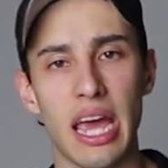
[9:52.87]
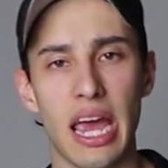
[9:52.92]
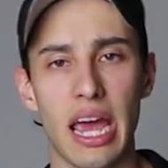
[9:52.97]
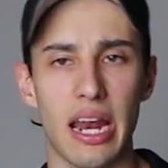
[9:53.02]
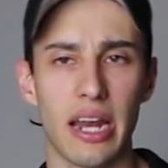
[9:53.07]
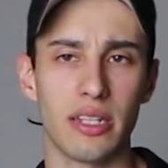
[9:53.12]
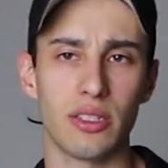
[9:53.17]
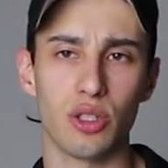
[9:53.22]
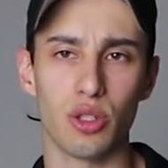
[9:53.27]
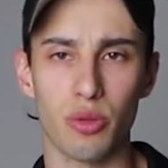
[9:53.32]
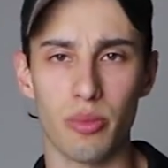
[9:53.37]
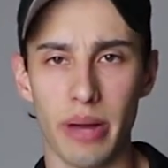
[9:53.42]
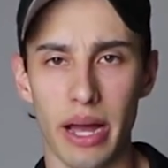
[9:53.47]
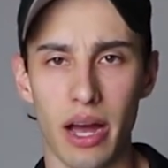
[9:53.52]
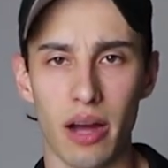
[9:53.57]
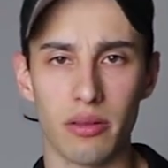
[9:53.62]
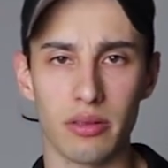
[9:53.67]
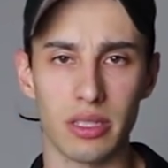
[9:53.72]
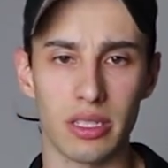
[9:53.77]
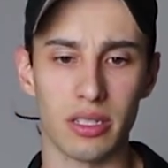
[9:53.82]
And I do
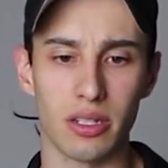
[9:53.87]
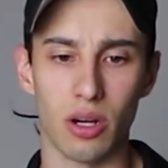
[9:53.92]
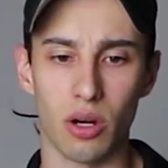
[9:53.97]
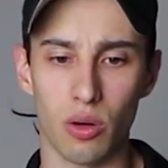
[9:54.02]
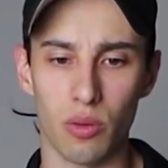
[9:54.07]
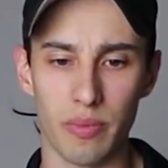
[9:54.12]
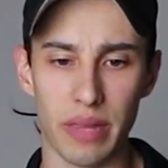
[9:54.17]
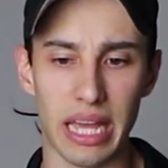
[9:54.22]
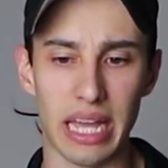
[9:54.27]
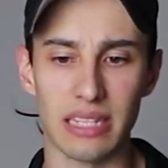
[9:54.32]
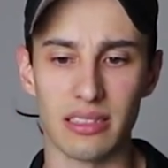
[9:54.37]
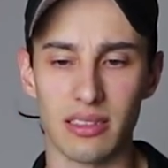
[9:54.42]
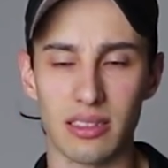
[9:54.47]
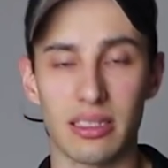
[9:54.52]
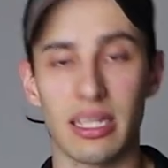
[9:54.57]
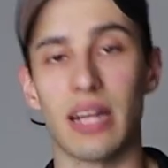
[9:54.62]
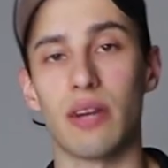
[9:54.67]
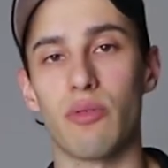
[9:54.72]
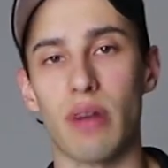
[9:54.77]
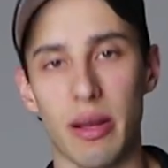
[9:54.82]
about 8 to
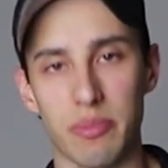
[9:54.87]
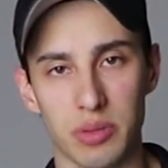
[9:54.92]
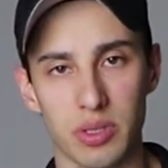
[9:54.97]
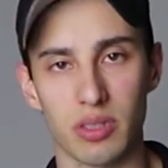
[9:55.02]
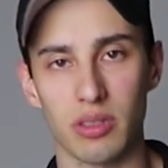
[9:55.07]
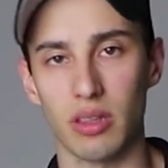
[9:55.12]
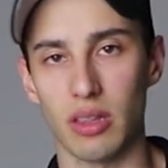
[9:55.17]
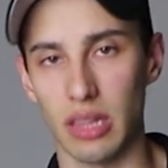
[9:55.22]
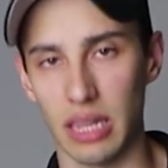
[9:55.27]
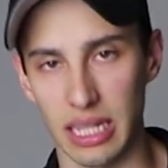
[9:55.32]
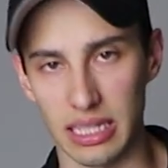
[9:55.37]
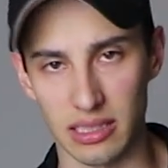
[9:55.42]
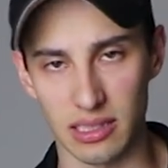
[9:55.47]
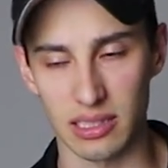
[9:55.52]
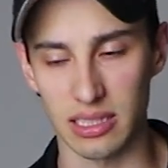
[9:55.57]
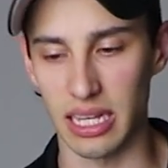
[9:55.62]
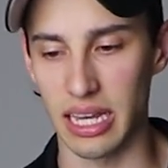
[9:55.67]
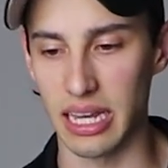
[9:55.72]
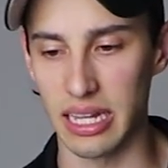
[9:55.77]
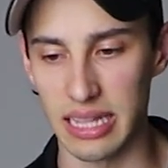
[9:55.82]
10 reps. Let's
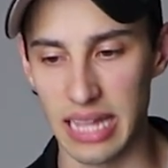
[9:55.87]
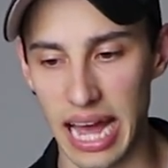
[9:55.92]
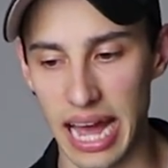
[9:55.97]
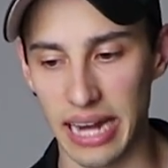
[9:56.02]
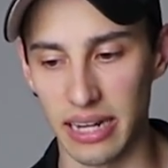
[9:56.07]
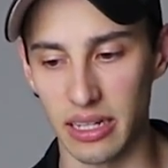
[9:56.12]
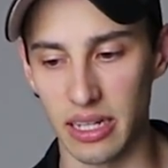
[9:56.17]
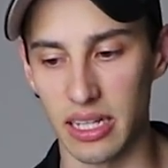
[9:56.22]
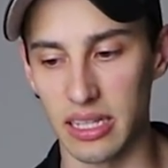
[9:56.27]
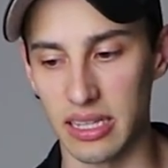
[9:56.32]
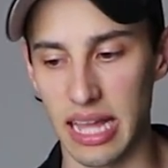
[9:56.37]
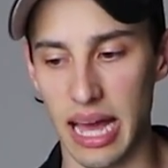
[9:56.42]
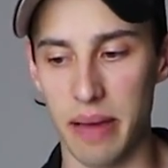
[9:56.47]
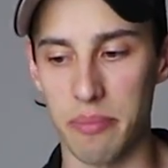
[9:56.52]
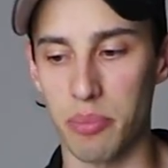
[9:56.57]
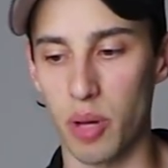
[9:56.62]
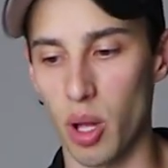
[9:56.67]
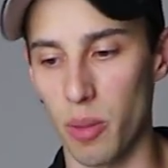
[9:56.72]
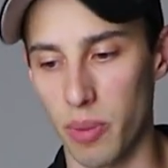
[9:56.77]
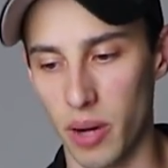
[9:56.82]
say that in
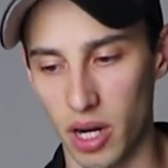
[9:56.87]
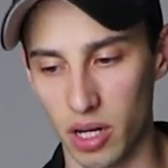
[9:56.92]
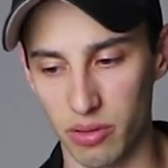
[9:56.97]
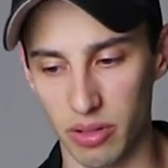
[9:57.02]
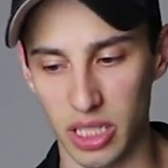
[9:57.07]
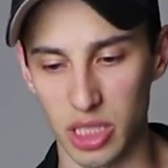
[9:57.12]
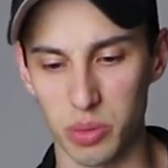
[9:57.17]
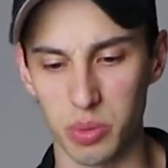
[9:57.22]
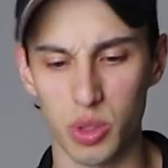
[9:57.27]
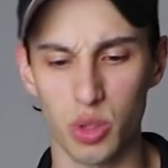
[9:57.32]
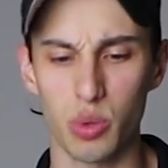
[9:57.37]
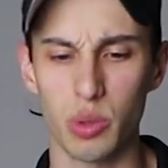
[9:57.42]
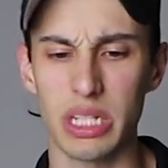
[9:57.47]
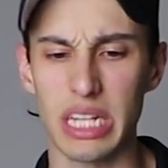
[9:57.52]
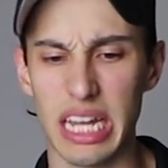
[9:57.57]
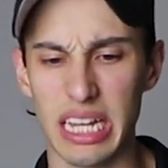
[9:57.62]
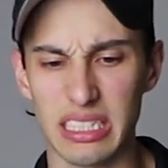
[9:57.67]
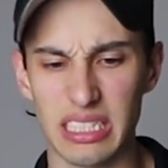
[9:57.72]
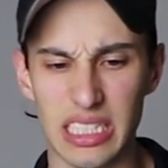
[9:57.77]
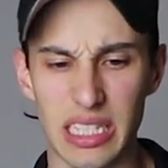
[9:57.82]
that ballpark range,
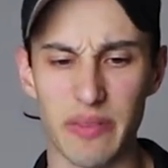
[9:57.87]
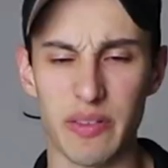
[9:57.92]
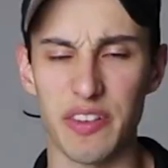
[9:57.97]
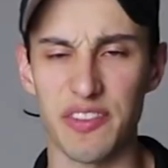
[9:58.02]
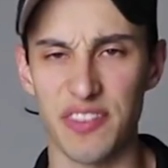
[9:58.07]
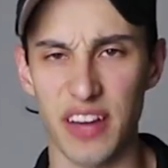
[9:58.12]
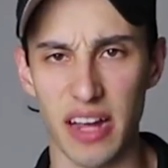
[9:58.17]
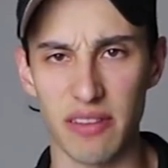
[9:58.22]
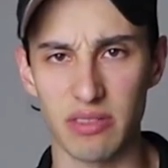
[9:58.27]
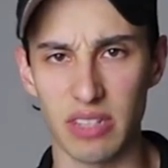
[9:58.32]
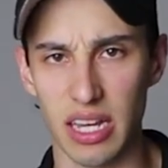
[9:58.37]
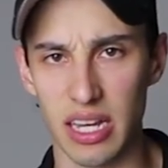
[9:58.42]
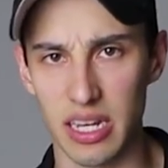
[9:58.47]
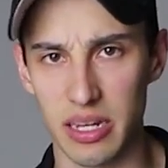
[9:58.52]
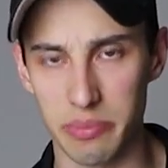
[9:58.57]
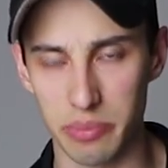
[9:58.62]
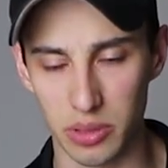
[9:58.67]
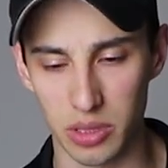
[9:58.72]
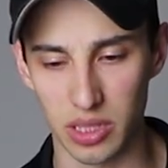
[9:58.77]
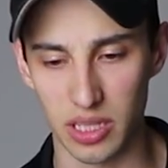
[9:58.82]
between 75 to
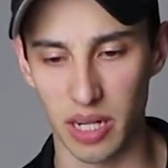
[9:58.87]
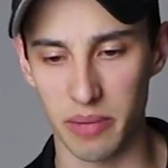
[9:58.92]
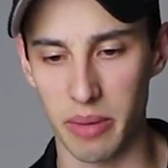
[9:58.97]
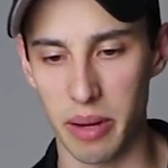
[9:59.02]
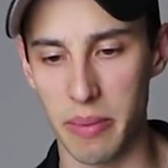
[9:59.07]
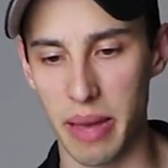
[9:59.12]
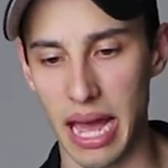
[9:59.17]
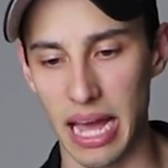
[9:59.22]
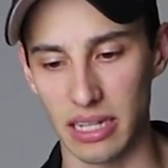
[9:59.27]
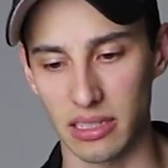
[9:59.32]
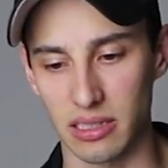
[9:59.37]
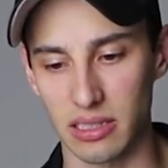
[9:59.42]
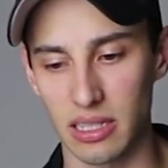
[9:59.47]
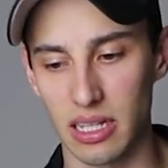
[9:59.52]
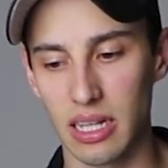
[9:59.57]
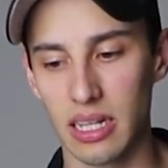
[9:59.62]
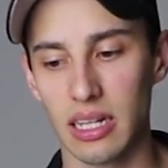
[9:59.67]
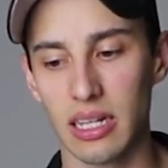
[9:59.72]
80% of my max.